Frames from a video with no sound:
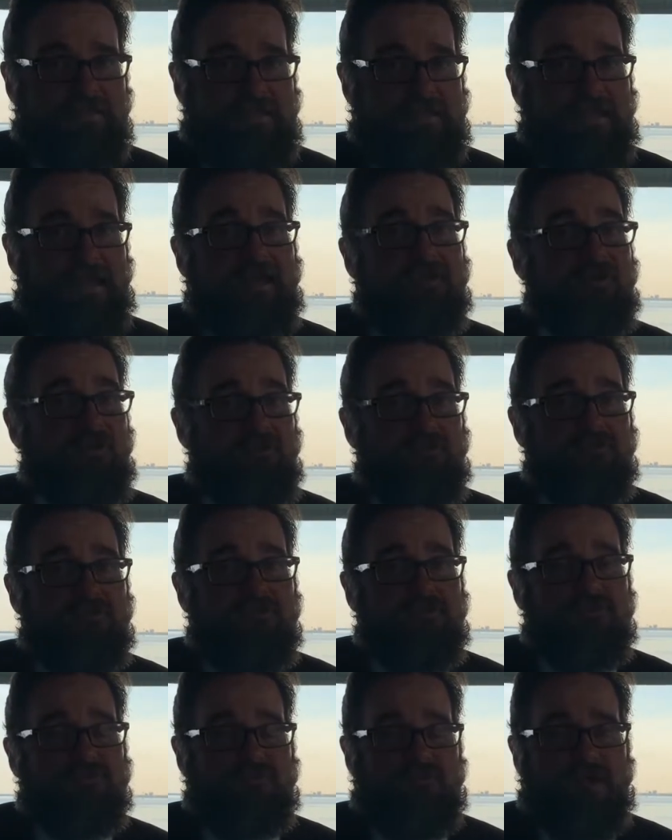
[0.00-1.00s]
He had
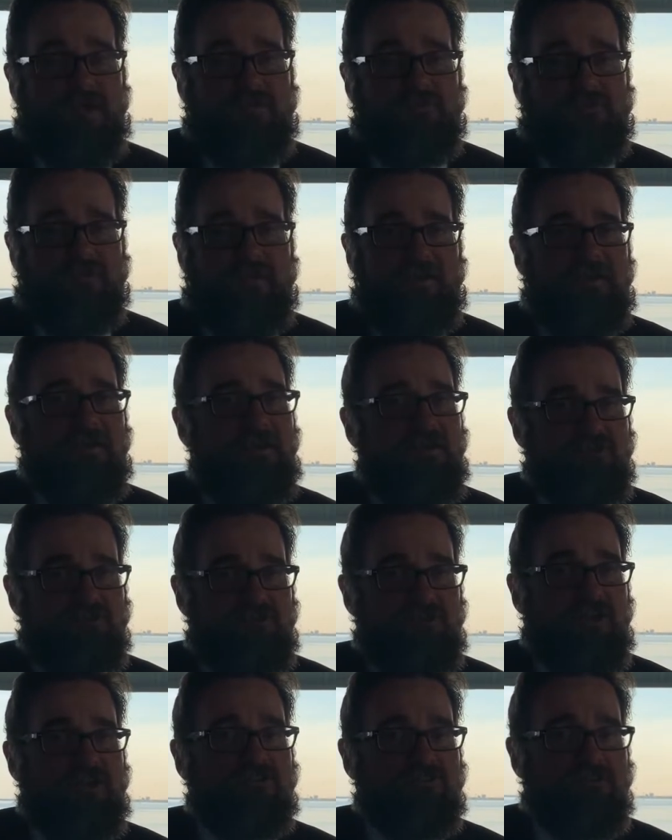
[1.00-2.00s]
notice of the trial setting. He
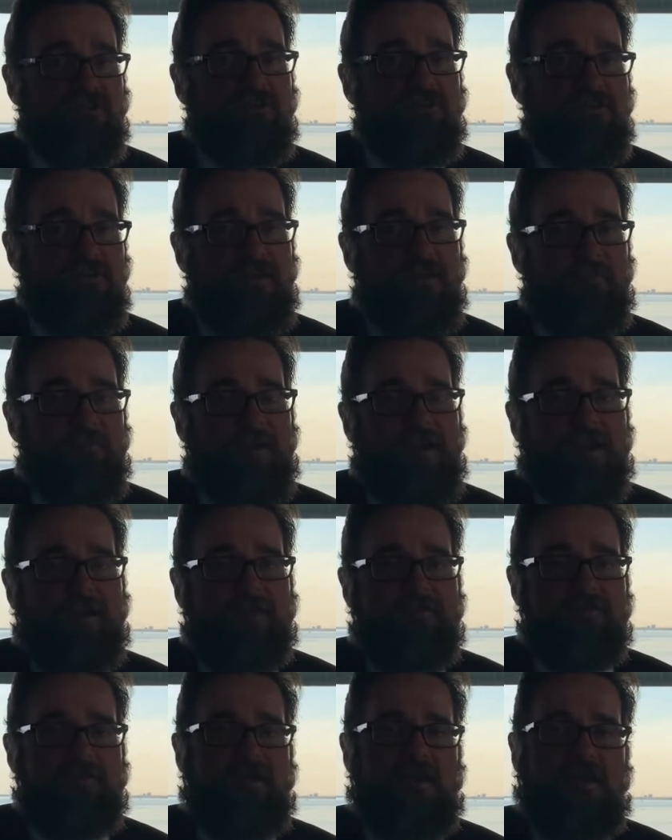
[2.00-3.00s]
just couldn't get
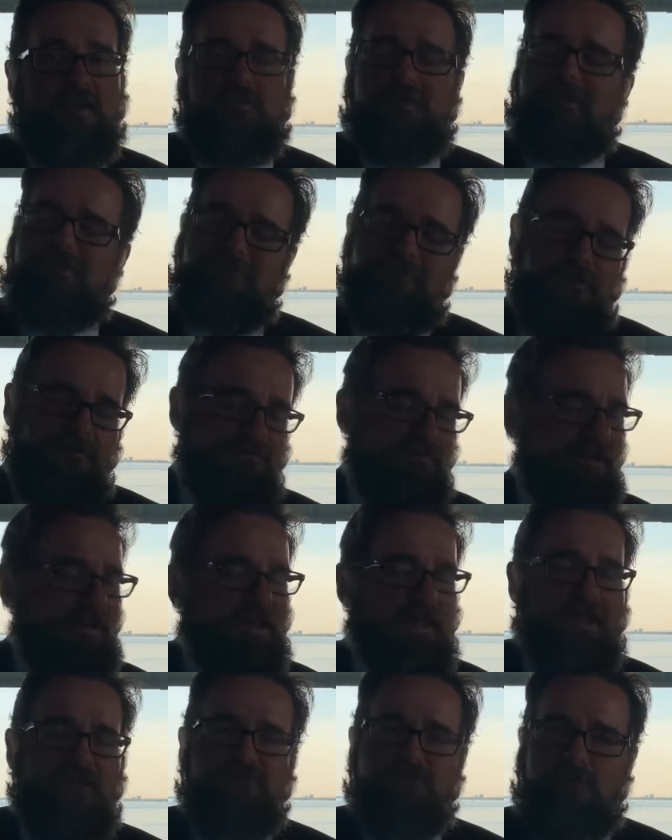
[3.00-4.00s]
back in time. He
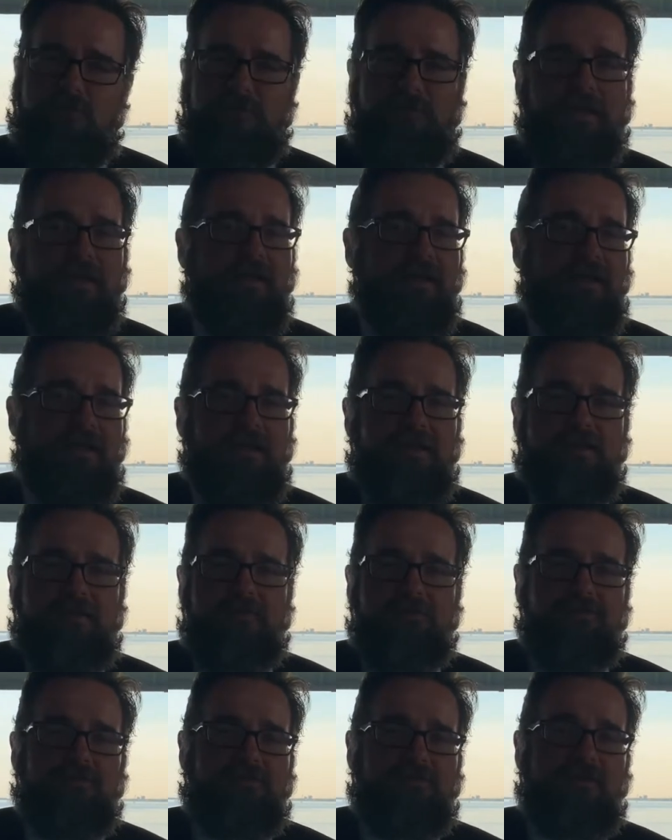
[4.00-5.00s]
financial bind,
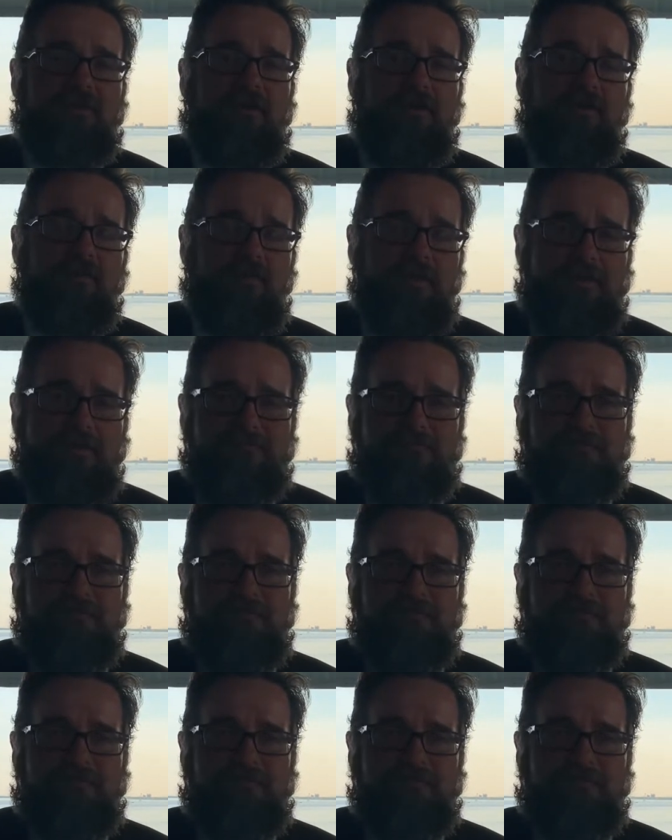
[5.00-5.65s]
it was a long way to